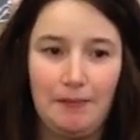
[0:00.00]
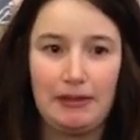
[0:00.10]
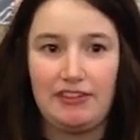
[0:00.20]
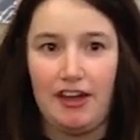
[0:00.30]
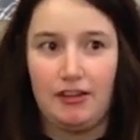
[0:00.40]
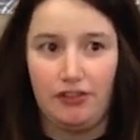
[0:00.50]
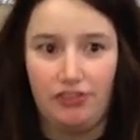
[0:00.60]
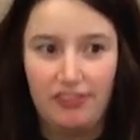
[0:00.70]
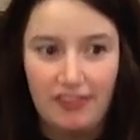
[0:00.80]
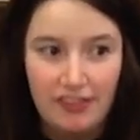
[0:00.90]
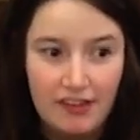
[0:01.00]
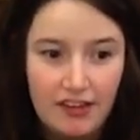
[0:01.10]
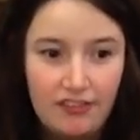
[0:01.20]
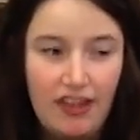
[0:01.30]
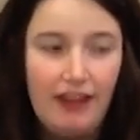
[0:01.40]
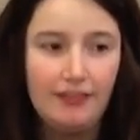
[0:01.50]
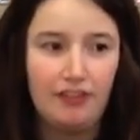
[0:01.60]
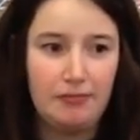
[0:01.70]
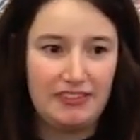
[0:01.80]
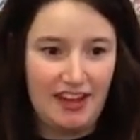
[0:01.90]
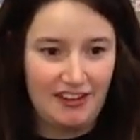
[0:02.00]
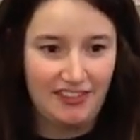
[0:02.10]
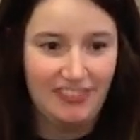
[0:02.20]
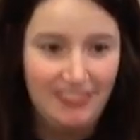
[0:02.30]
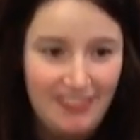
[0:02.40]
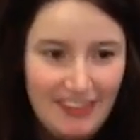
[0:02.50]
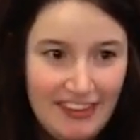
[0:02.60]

McDonald's. Because I love McDonald's,